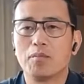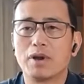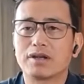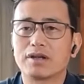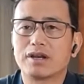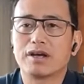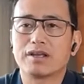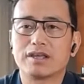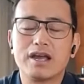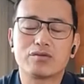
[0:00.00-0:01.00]
But
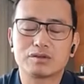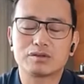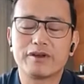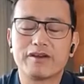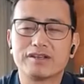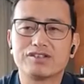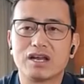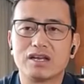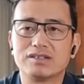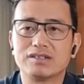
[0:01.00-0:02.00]
yeah, it was very, very
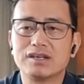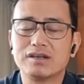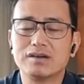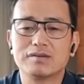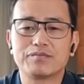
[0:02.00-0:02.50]
challenging.